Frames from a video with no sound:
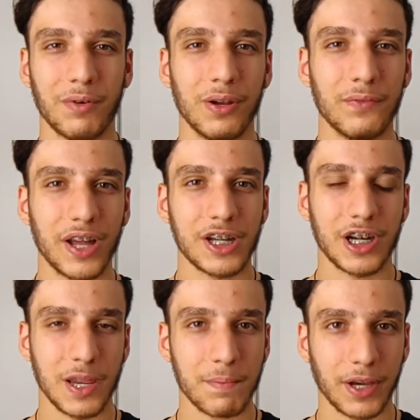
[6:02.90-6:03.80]
will
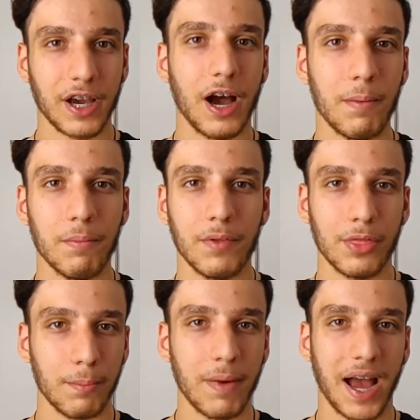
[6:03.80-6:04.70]
eventually become
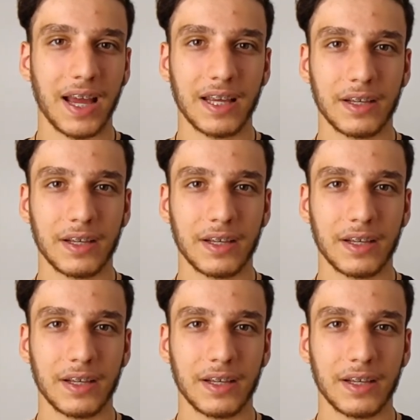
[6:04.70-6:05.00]
the Mac.